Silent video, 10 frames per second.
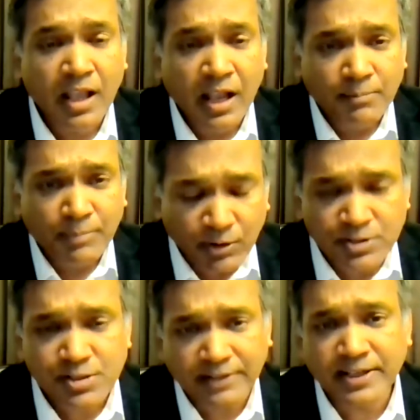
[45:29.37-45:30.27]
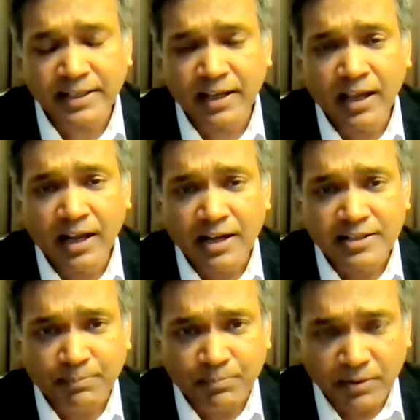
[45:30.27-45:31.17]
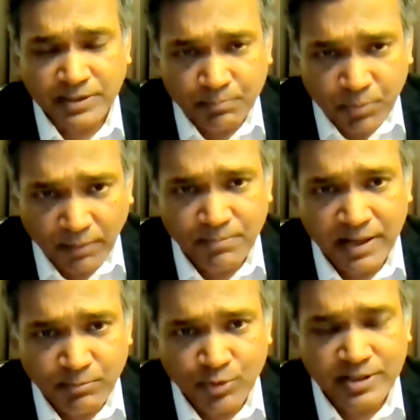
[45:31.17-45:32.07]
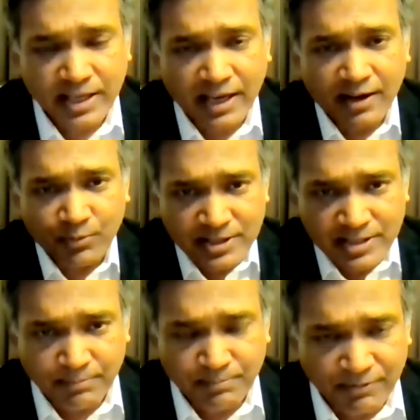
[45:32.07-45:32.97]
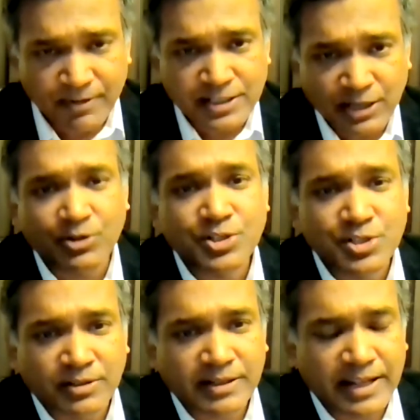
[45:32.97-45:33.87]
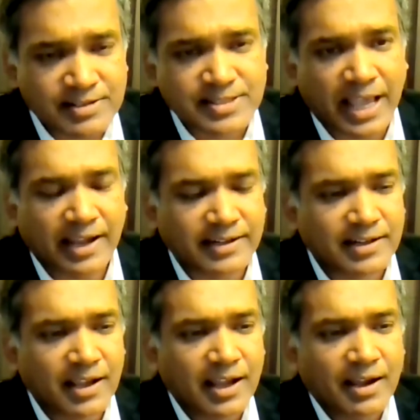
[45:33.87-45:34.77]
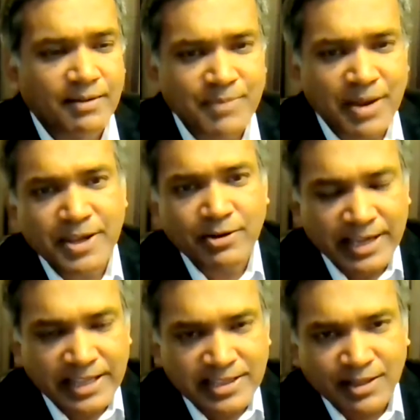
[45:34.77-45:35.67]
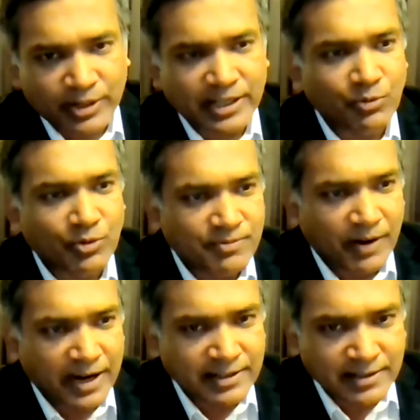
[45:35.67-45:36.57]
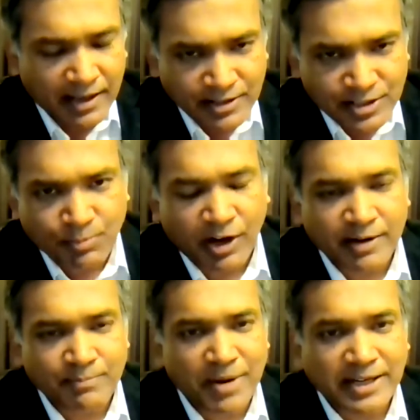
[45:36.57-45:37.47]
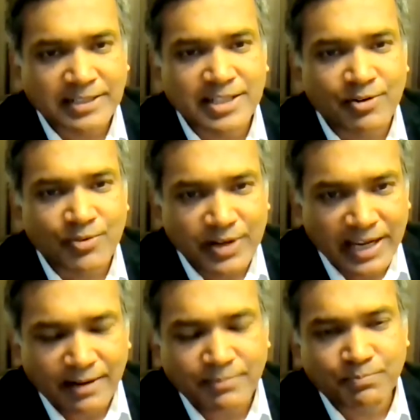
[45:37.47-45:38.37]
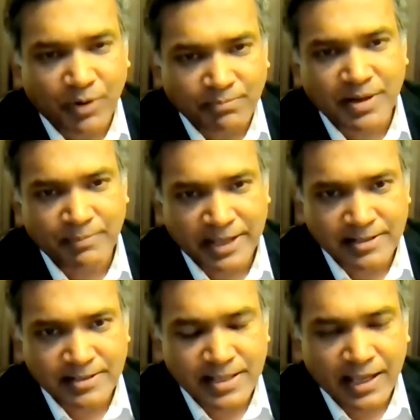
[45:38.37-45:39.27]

But also, I think the problem with the preference erosion is that maybe in the model we find a smaller impact. The real problem is